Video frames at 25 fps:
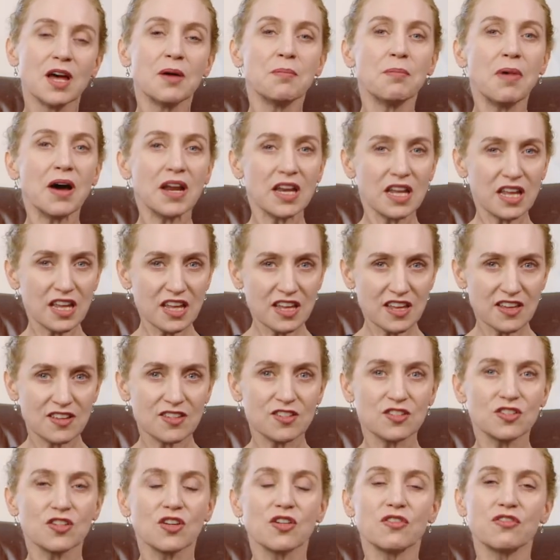but
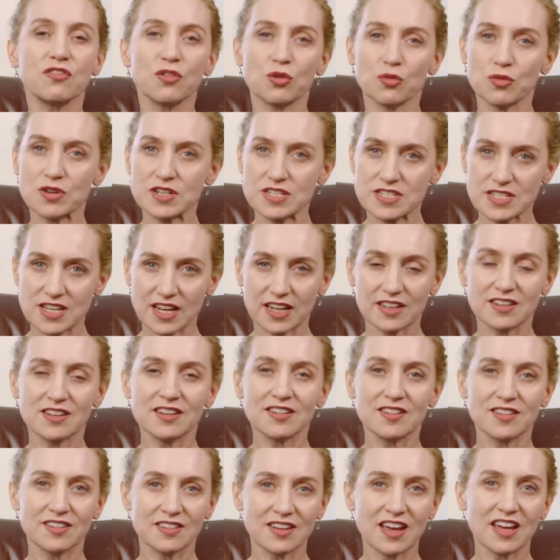is for
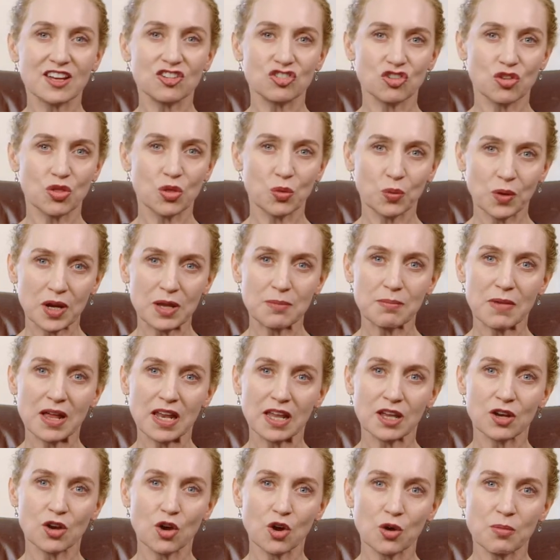resected stage 3
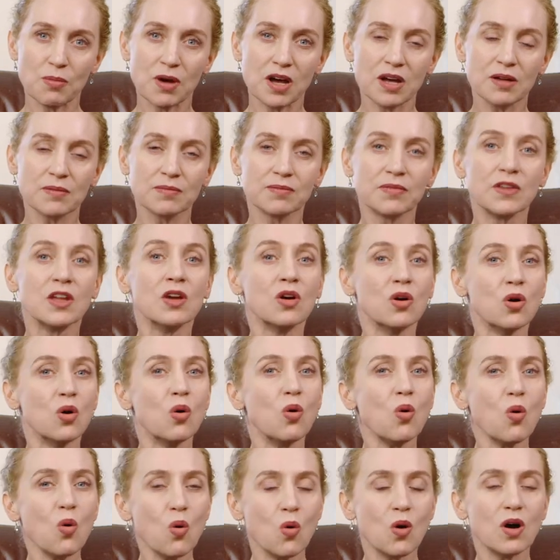melanoma
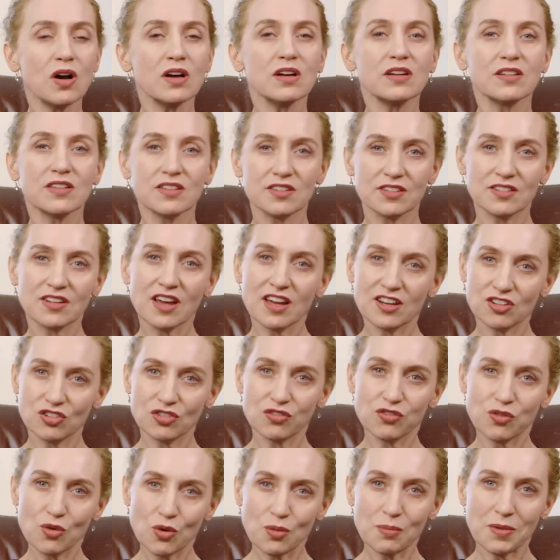or stage 4